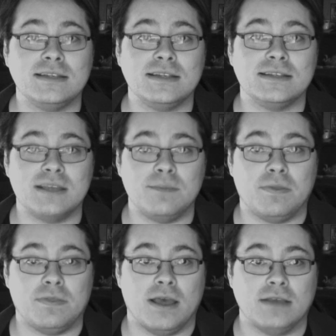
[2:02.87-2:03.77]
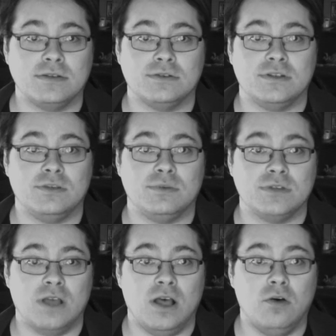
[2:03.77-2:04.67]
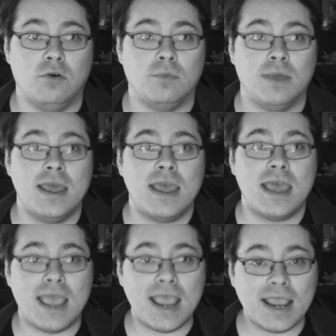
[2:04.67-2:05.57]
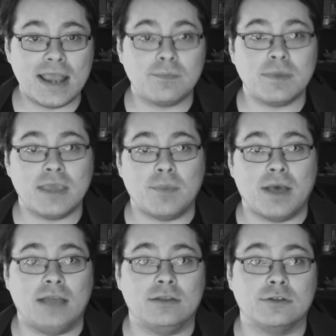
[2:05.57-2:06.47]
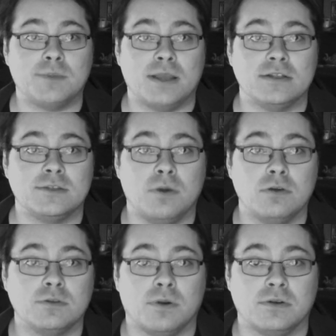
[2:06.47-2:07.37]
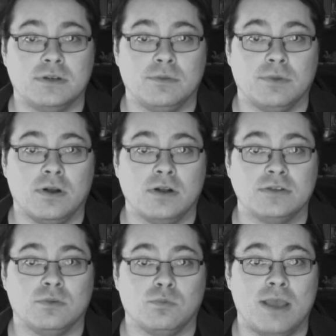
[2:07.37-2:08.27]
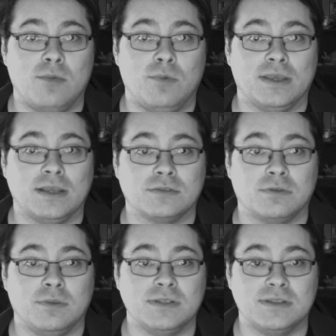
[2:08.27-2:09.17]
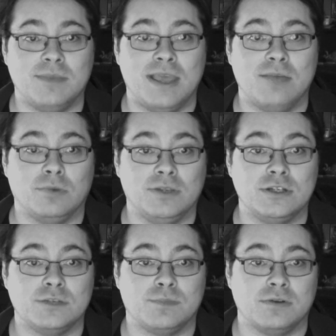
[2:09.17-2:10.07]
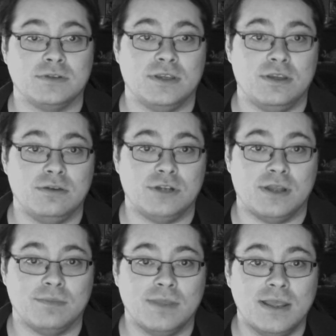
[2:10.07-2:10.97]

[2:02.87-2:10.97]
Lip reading: sympathizers into his home, and became a highly respected spokesperson in regards to right-wing extremism and religious persecution.